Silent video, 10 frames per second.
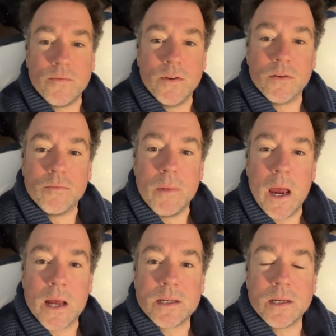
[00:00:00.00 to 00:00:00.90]
field
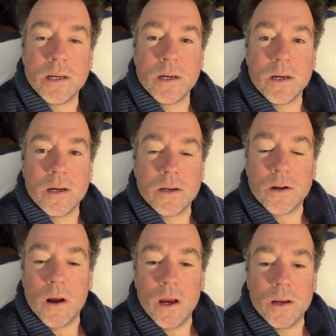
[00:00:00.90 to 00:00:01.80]
mat,
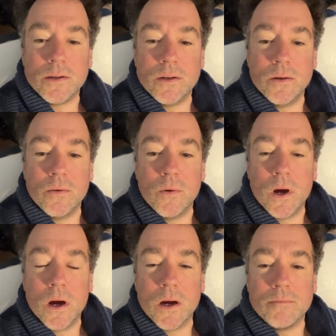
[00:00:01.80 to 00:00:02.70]
trying
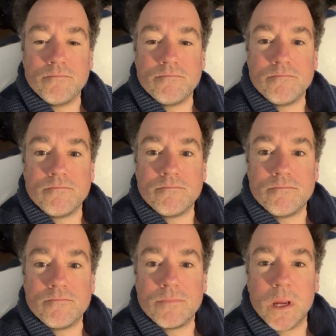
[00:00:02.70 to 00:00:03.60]
to
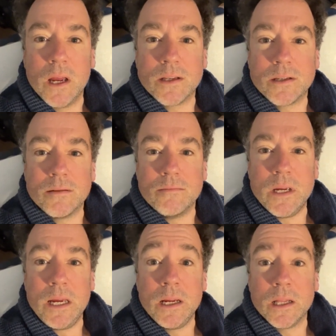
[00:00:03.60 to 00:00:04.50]
get some
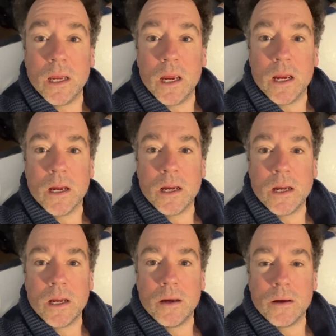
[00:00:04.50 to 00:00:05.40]
healing,
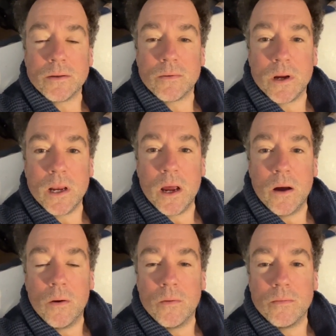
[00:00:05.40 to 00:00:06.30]
because right
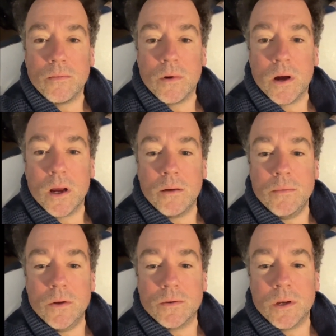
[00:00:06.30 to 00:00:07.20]
now I am
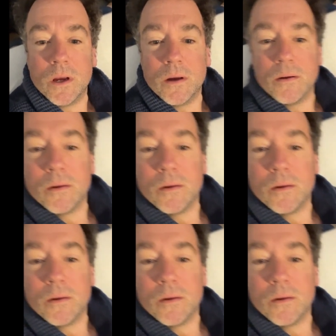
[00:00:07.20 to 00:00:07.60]
using